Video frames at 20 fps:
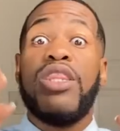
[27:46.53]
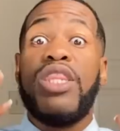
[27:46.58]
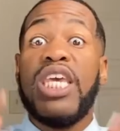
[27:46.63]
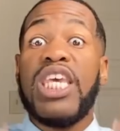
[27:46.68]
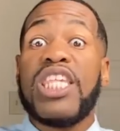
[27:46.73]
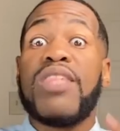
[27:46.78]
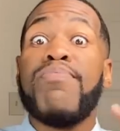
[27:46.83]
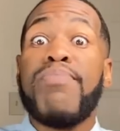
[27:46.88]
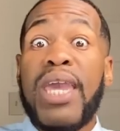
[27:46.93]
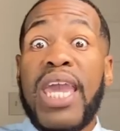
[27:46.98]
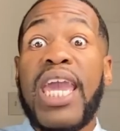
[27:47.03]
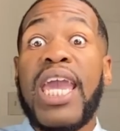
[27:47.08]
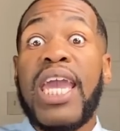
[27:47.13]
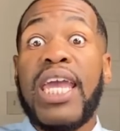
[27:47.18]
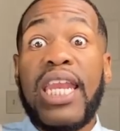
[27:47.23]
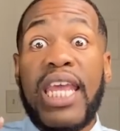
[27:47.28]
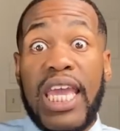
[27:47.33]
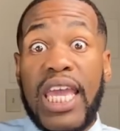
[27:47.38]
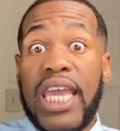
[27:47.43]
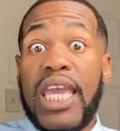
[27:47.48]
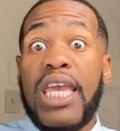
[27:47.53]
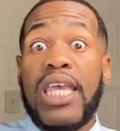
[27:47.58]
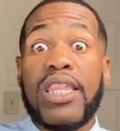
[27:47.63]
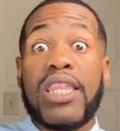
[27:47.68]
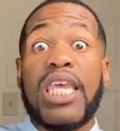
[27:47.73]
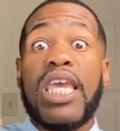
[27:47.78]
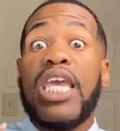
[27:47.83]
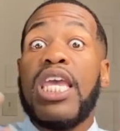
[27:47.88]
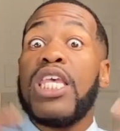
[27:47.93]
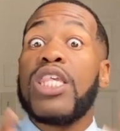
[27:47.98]
this man is
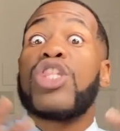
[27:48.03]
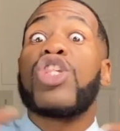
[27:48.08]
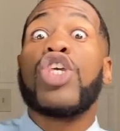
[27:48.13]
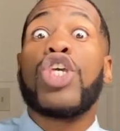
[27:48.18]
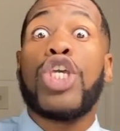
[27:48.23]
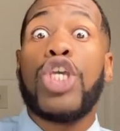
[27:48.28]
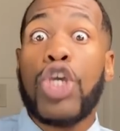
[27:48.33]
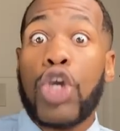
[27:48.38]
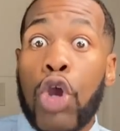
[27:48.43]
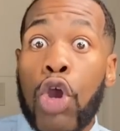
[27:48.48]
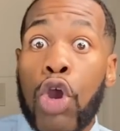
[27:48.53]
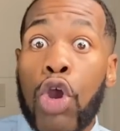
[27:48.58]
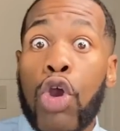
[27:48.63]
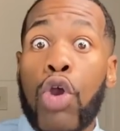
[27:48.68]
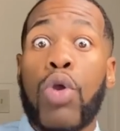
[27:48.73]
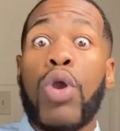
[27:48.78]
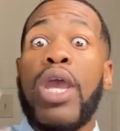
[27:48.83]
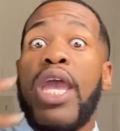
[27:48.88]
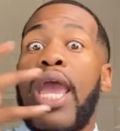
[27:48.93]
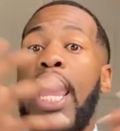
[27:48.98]
insecure